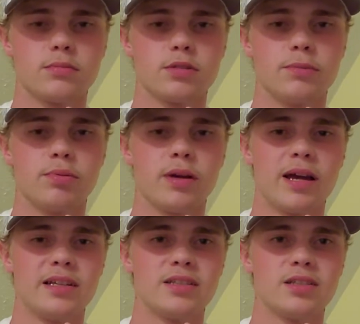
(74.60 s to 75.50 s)

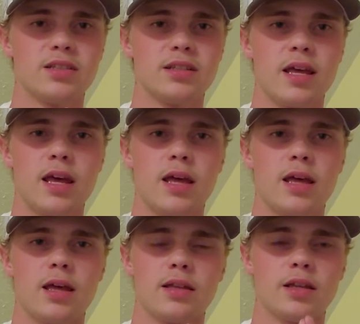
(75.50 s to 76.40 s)
depressed. She's
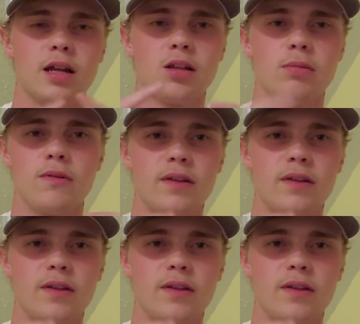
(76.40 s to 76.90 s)
got a little bit of